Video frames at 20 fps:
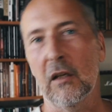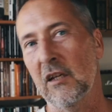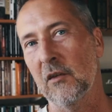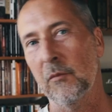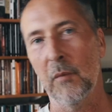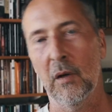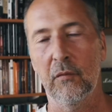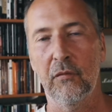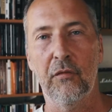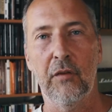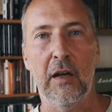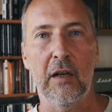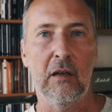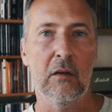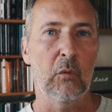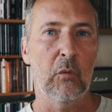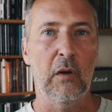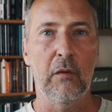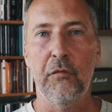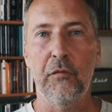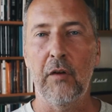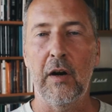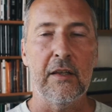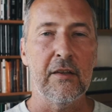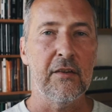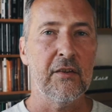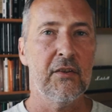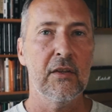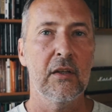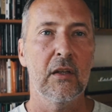He's my friend. We're
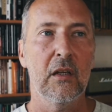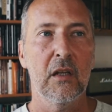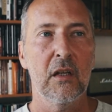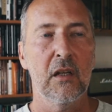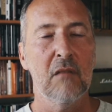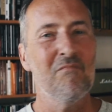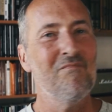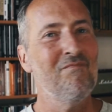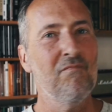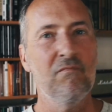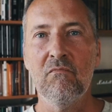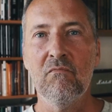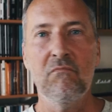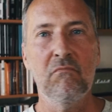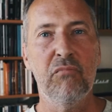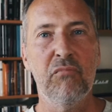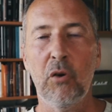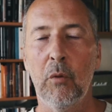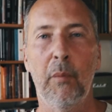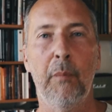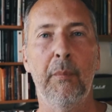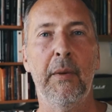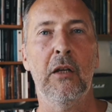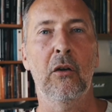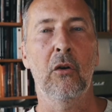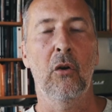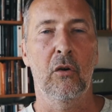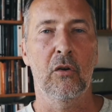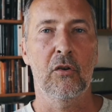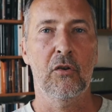friends. Mm, probably
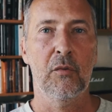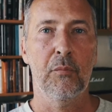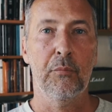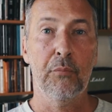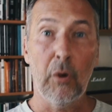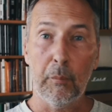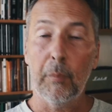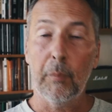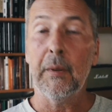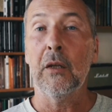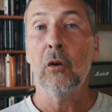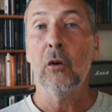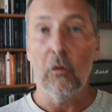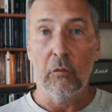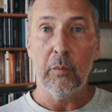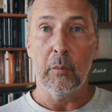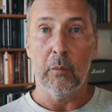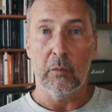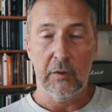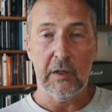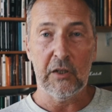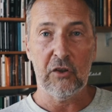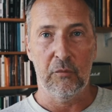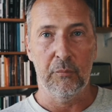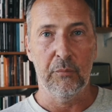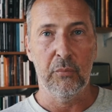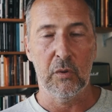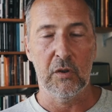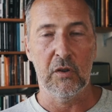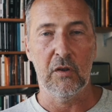not. Probably not from a
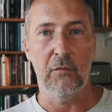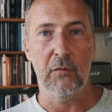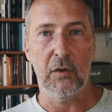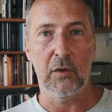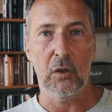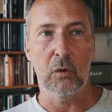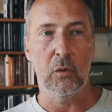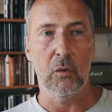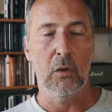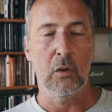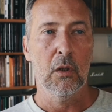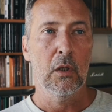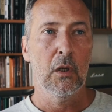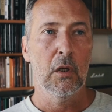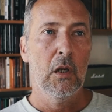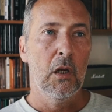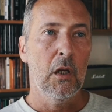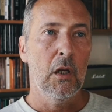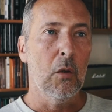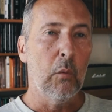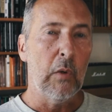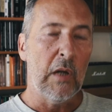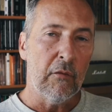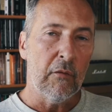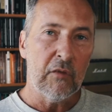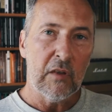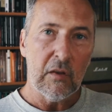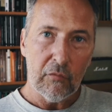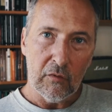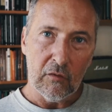Russian point of view uh, we
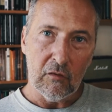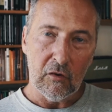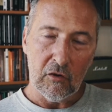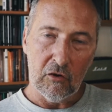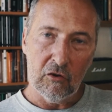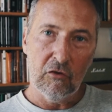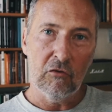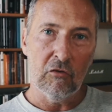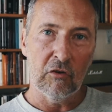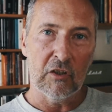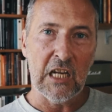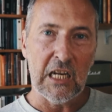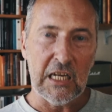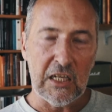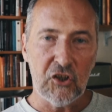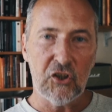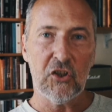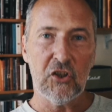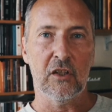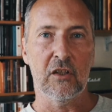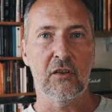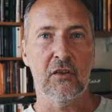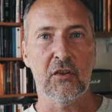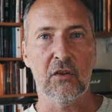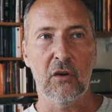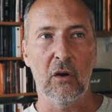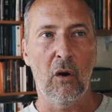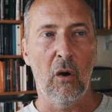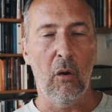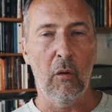have different gradations
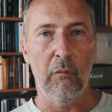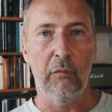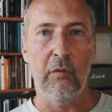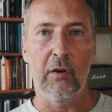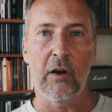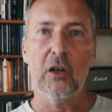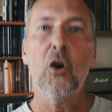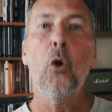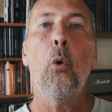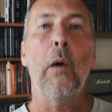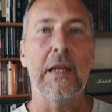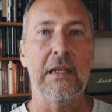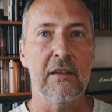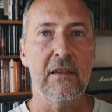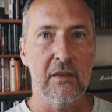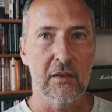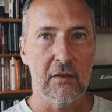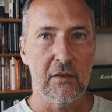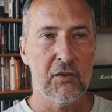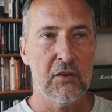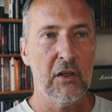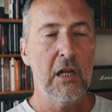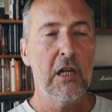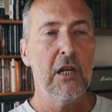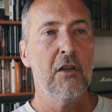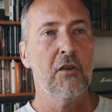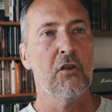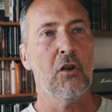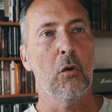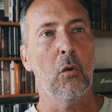of acquaintance.
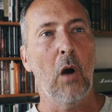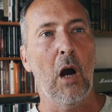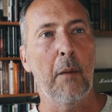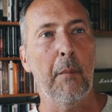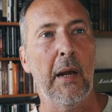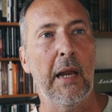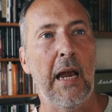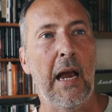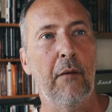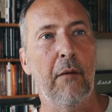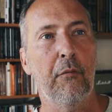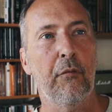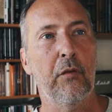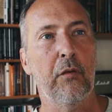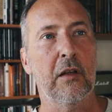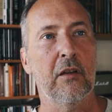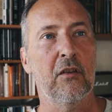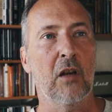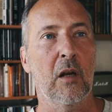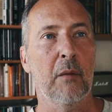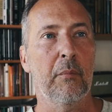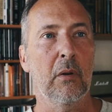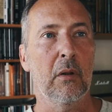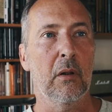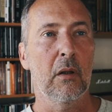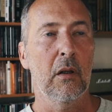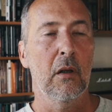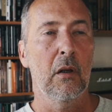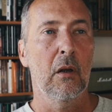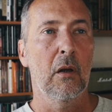So I might have, for
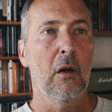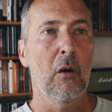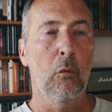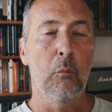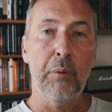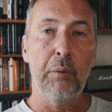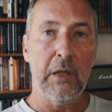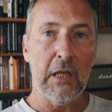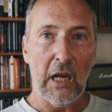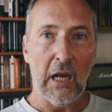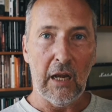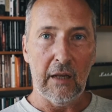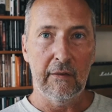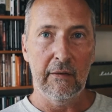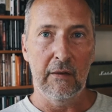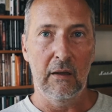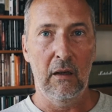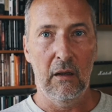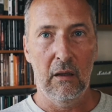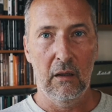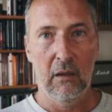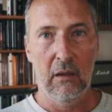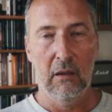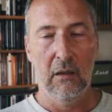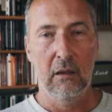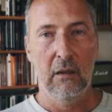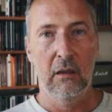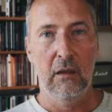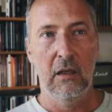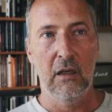example, on priatil.
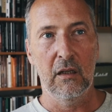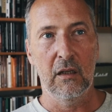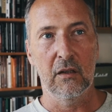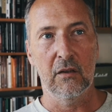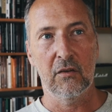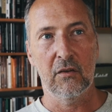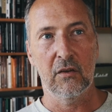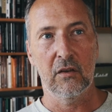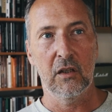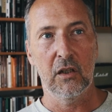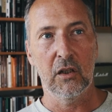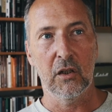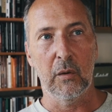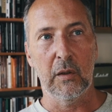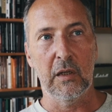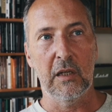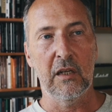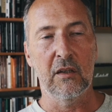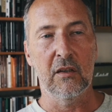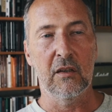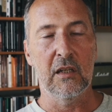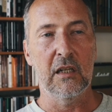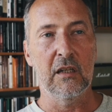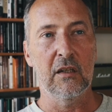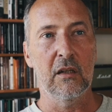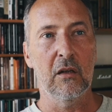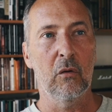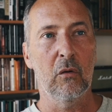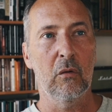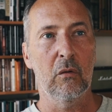He's, you know, he's
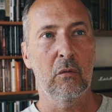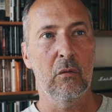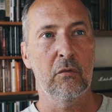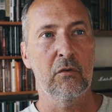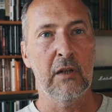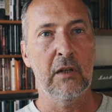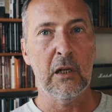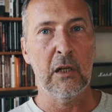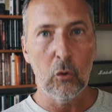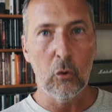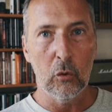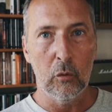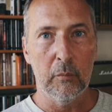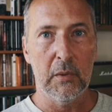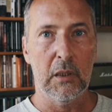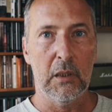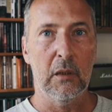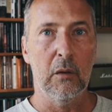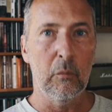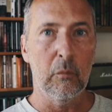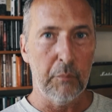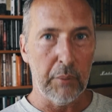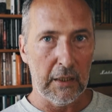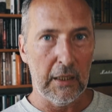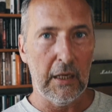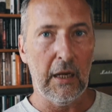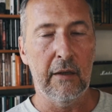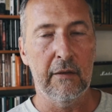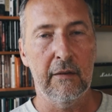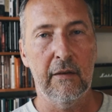he on znakomy, on
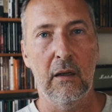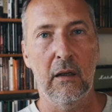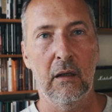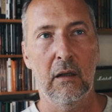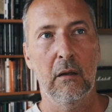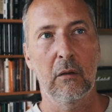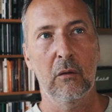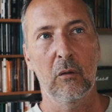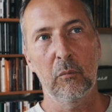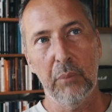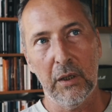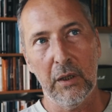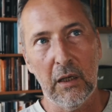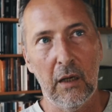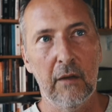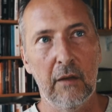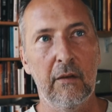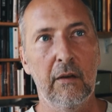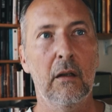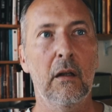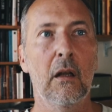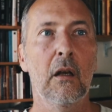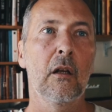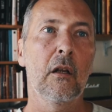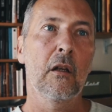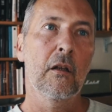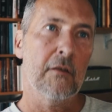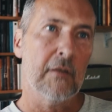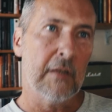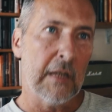priatil, on priatil.
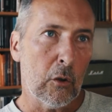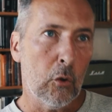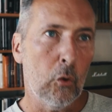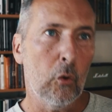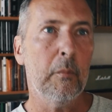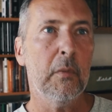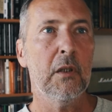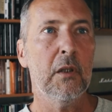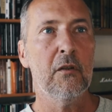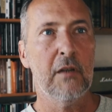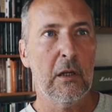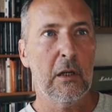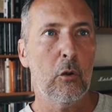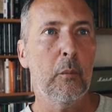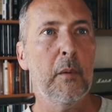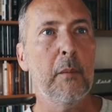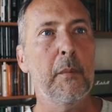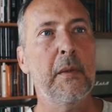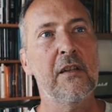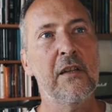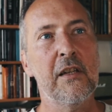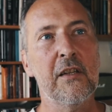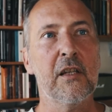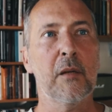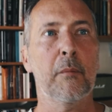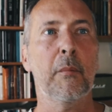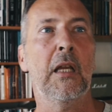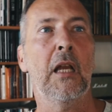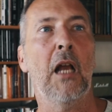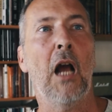Znakomy, znakomy means he's
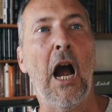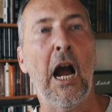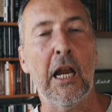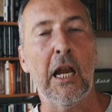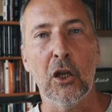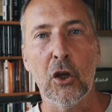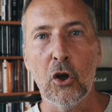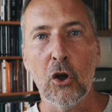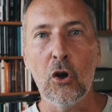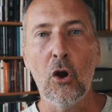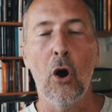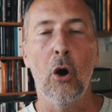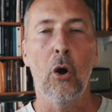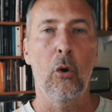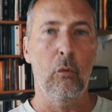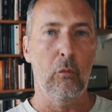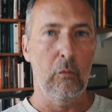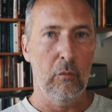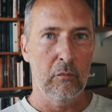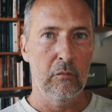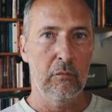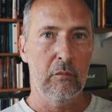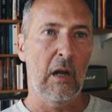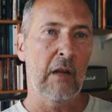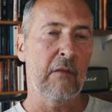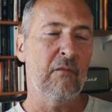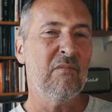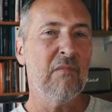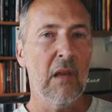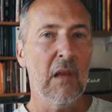somebody I know.
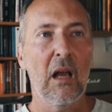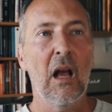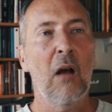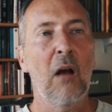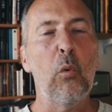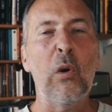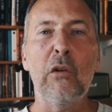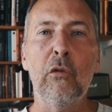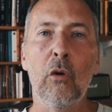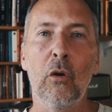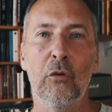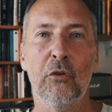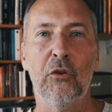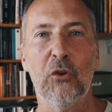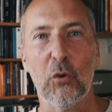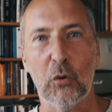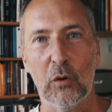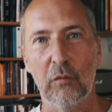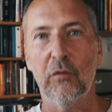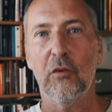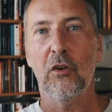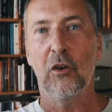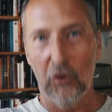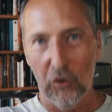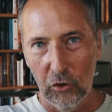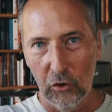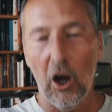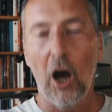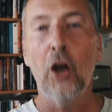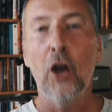I, we're on sort of
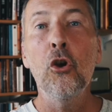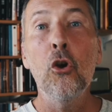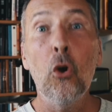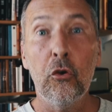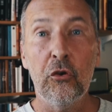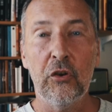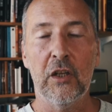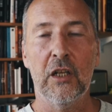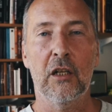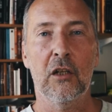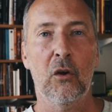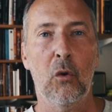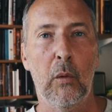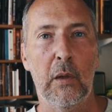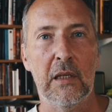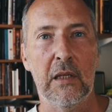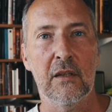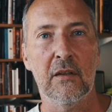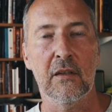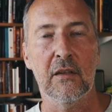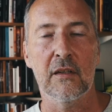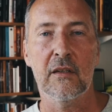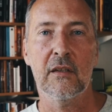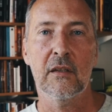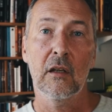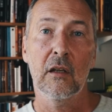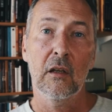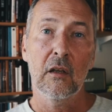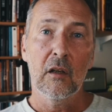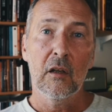a nodding acquaintance.
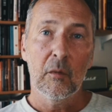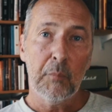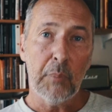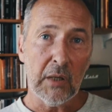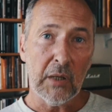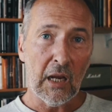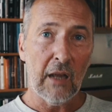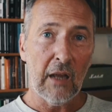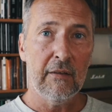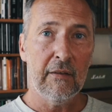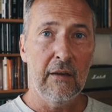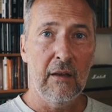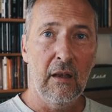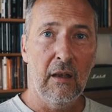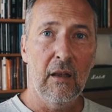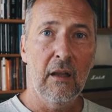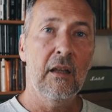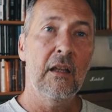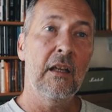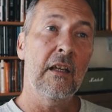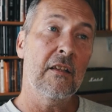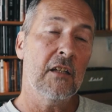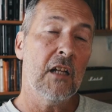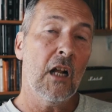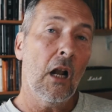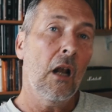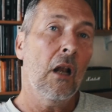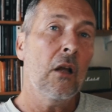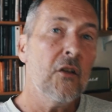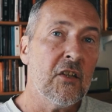Priatil, it's
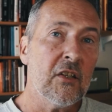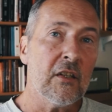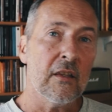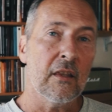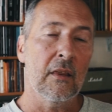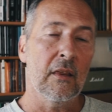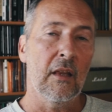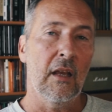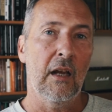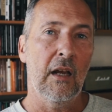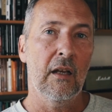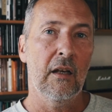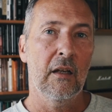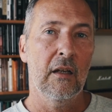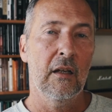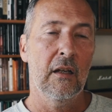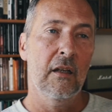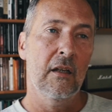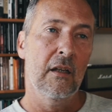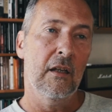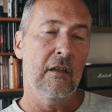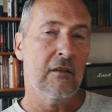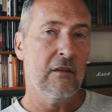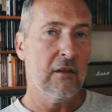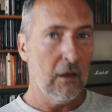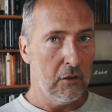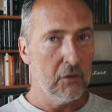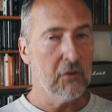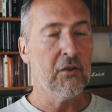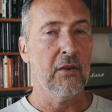closer than that. It's
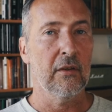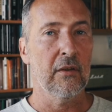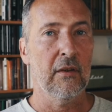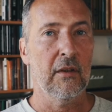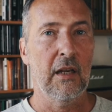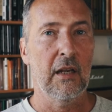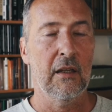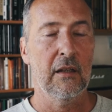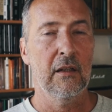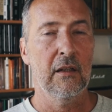closer than that.